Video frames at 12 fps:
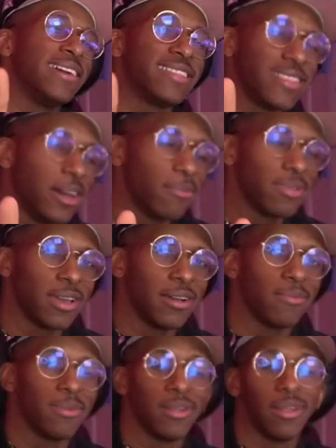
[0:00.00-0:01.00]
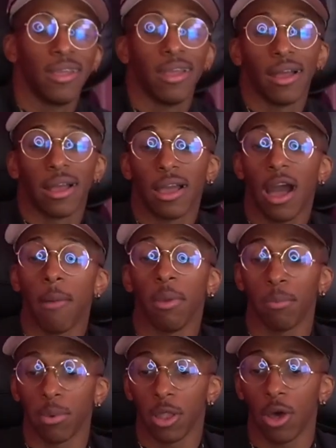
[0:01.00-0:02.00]
me a thumbs up.
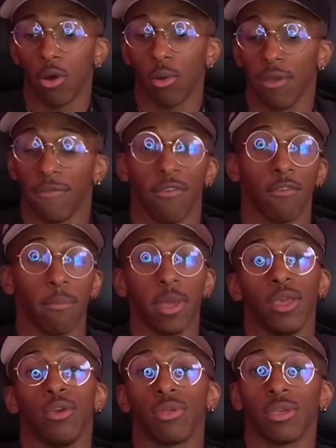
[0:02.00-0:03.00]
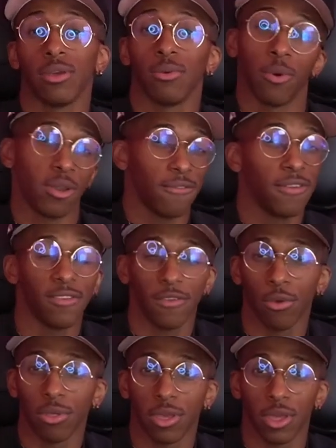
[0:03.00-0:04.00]
Comment below if you've ever been to Houston, want to visit
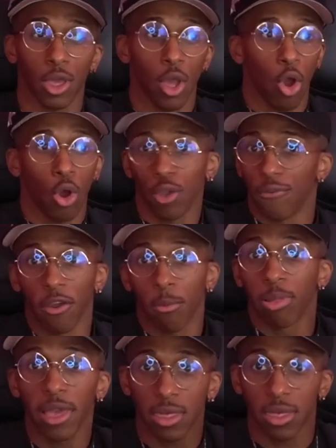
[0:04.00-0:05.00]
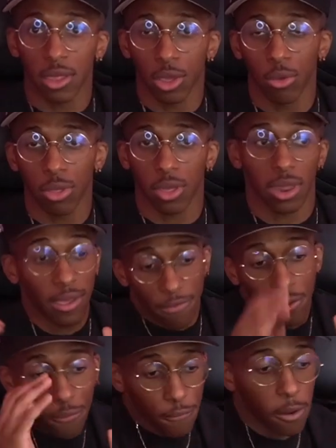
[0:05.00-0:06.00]
Houston, your favorite places in Houston.
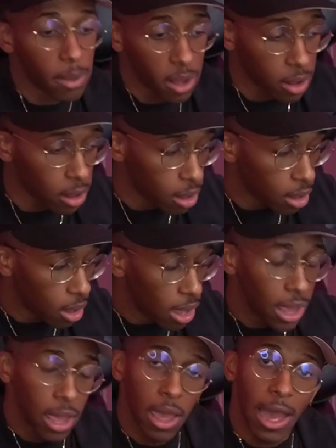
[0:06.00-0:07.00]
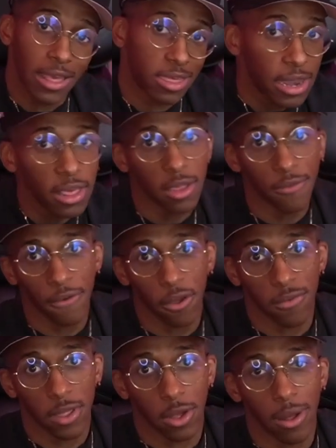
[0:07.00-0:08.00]
If you're from here, I said this in the
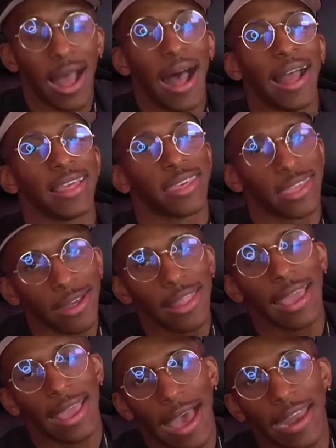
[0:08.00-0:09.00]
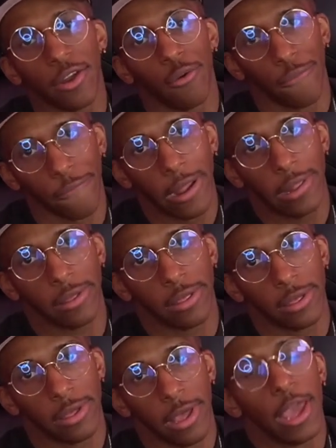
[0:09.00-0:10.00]
first video, I still ain't got no
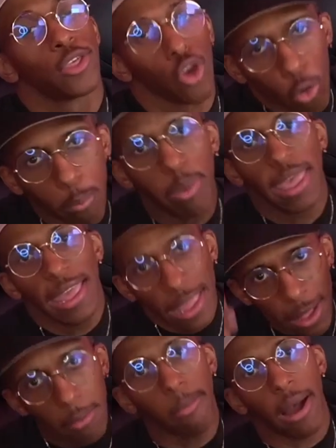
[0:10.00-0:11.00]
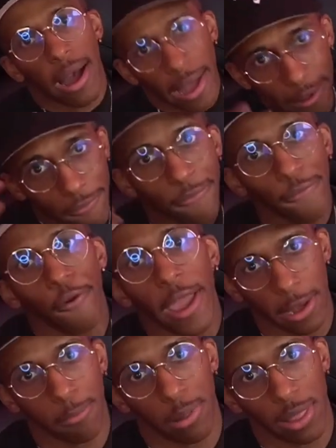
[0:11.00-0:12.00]
friends. So be my
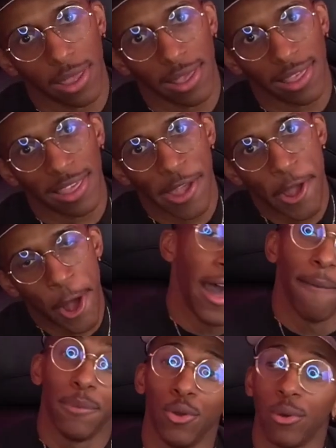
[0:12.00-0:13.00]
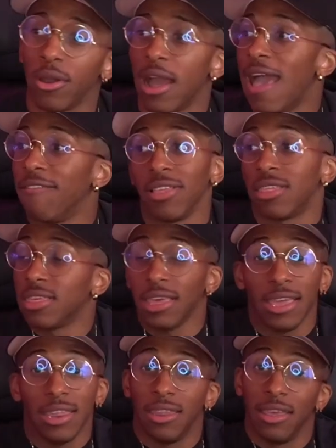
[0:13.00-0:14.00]
friend, please. I'm new here, I haven't
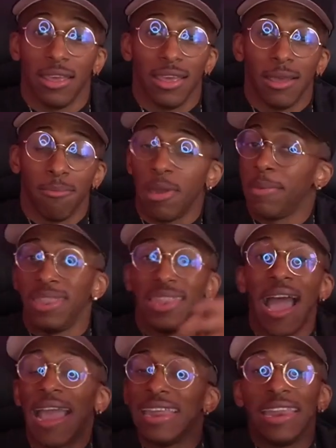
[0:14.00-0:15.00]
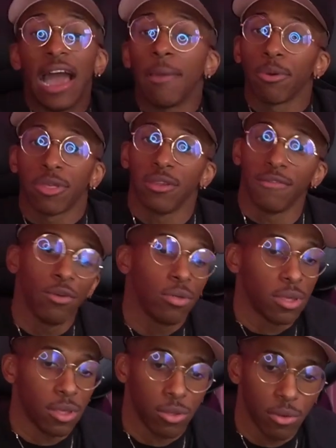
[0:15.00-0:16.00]
seen maybe 99% of
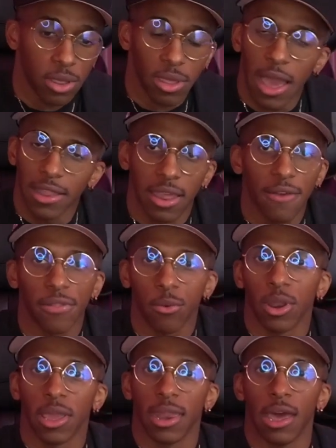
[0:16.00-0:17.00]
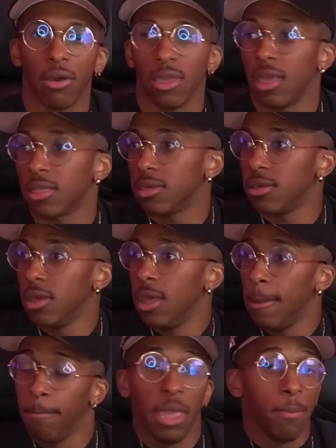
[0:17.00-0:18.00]
Houston. So just, I definitely want to get out and get to
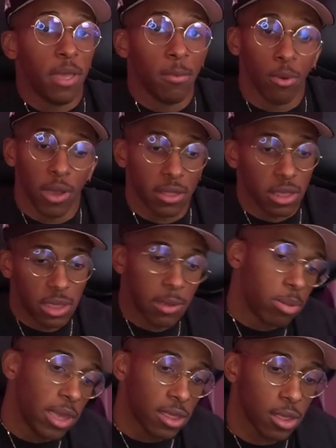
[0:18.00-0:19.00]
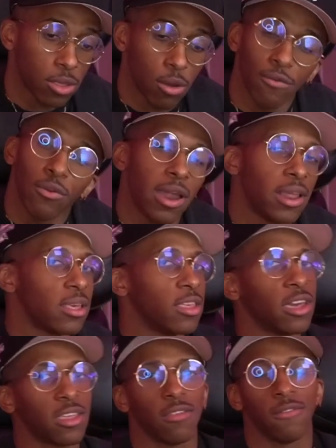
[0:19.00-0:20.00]
meet people and get to see places. So if you got any
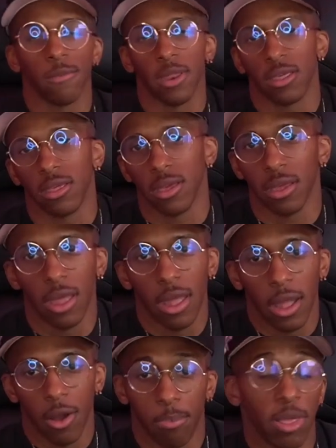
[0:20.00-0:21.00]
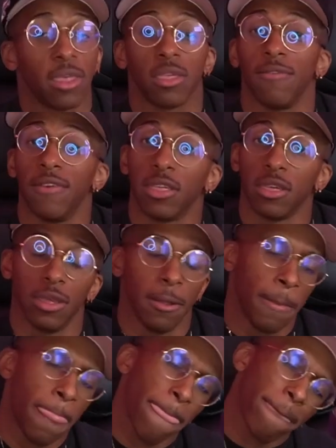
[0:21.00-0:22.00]
suggestions for me to see or places to visit,
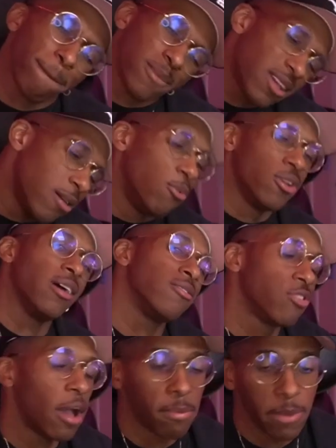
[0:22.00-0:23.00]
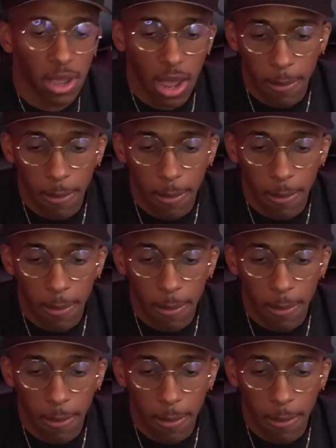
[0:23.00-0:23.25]
come on now, drop them in the